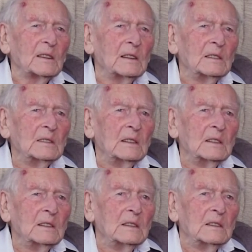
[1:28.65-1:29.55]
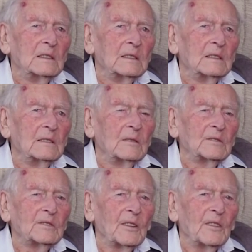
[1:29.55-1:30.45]
There
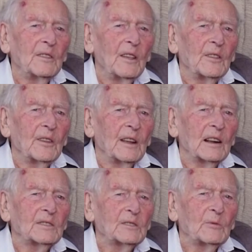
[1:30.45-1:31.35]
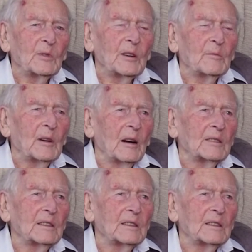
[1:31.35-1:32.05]
was nothing else to worry about.